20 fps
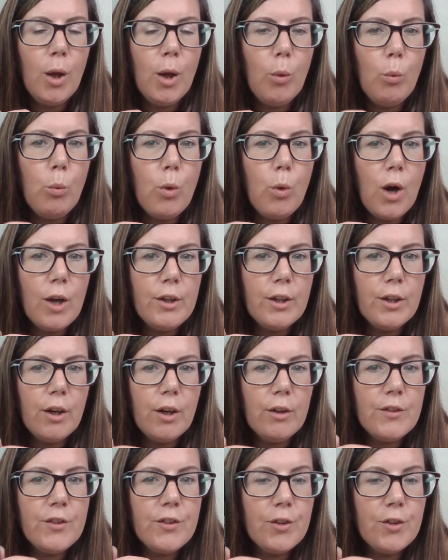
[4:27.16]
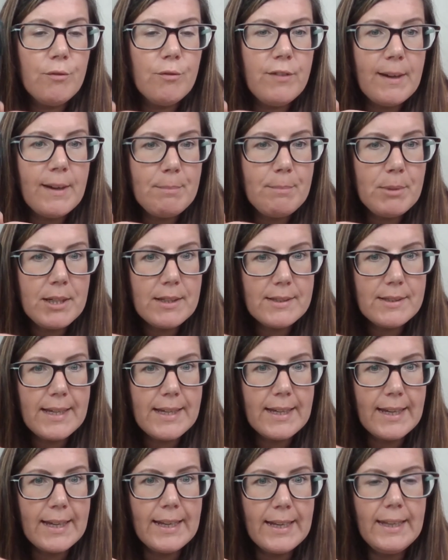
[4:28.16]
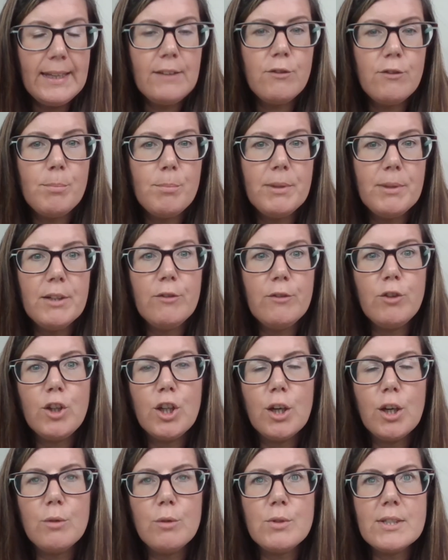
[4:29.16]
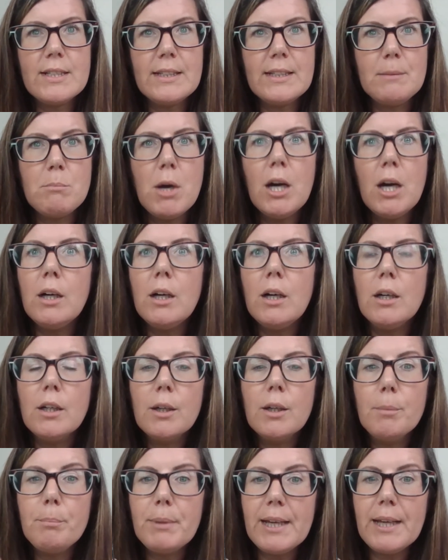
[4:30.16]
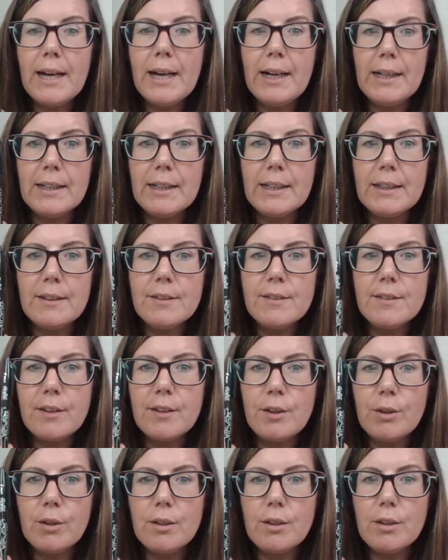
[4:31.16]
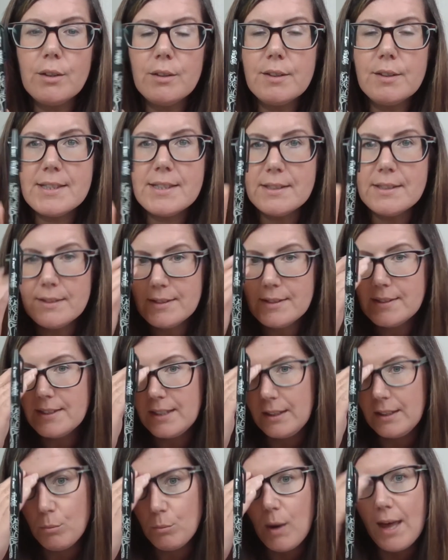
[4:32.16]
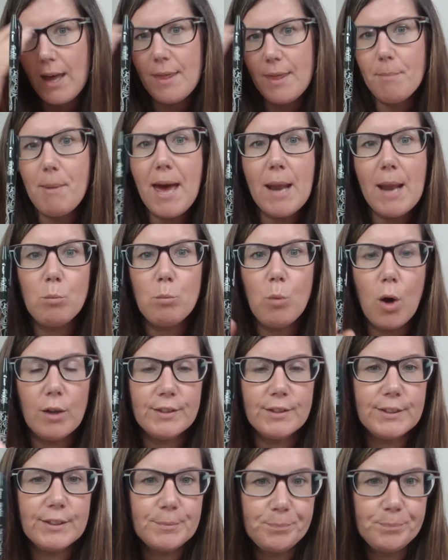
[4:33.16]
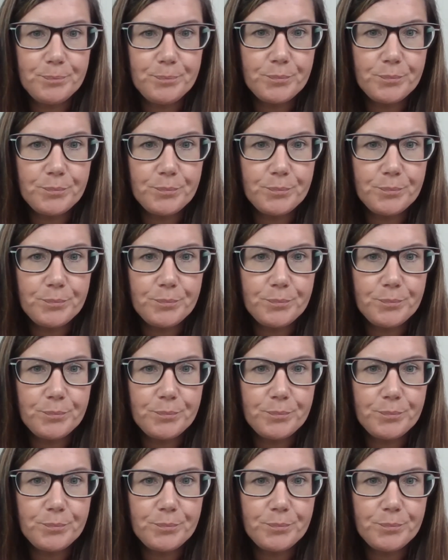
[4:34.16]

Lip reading: One, on some fabrics they can leave a bit of a ghostly mark behind, so you can still see where the pen was.